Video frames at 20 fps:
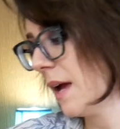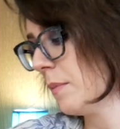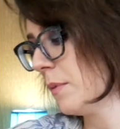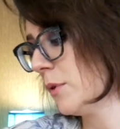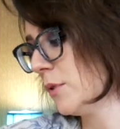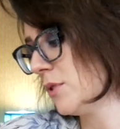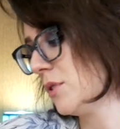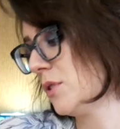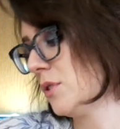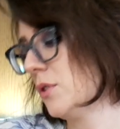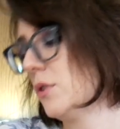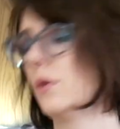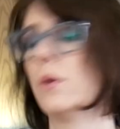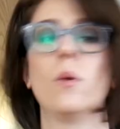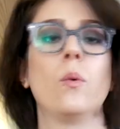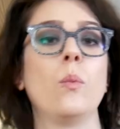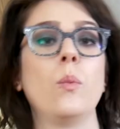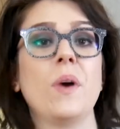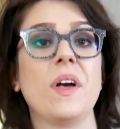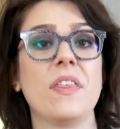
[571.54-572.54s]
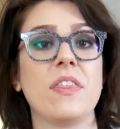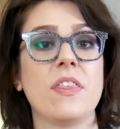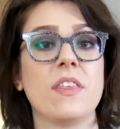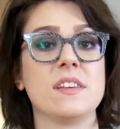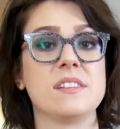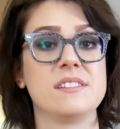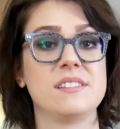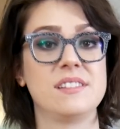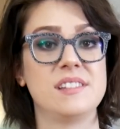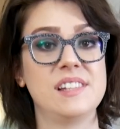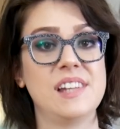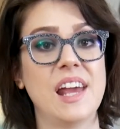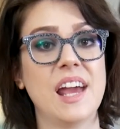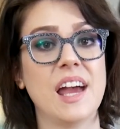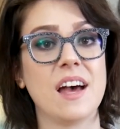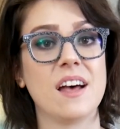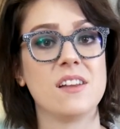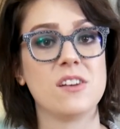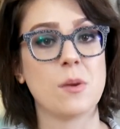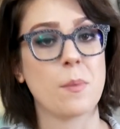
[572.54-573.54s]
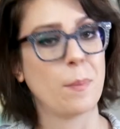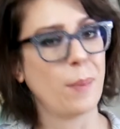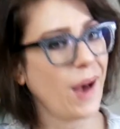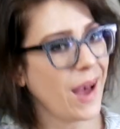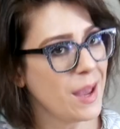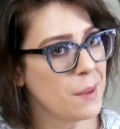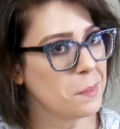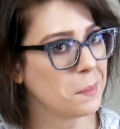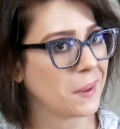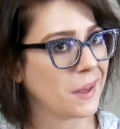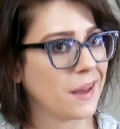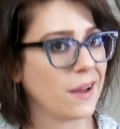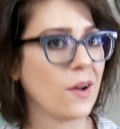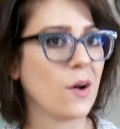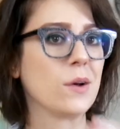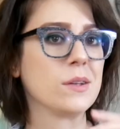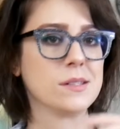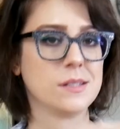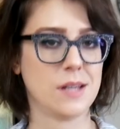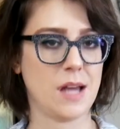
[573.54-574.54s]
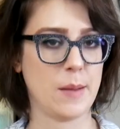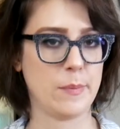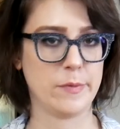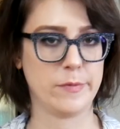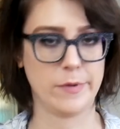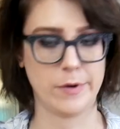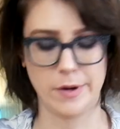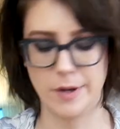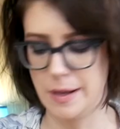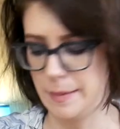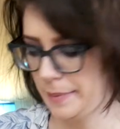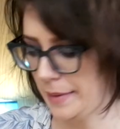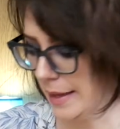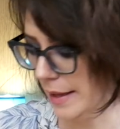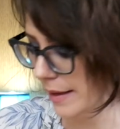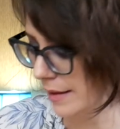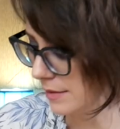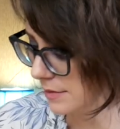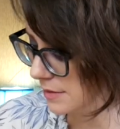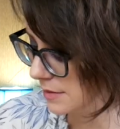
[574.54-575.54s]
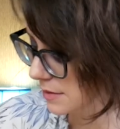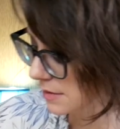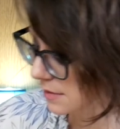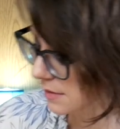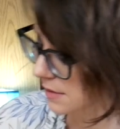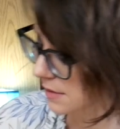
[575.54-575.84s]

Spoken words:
able to withstand piping on top of our cupcakes.